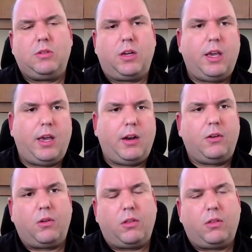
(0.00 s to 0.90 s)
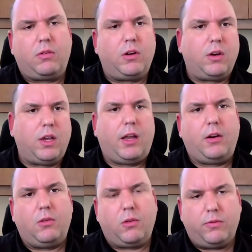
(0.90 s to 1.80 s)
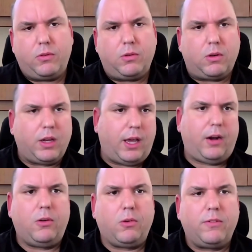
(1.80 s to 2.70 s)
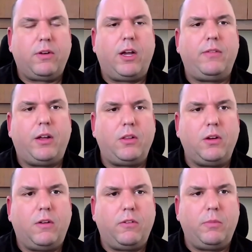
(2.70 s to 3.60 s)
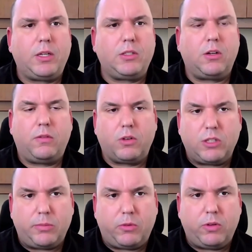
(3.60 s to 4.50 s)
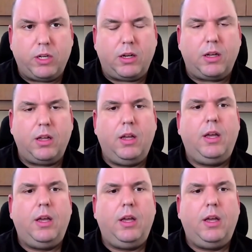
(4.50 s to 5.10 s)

a category three or category four or category five out in the gulf of mexico for example rita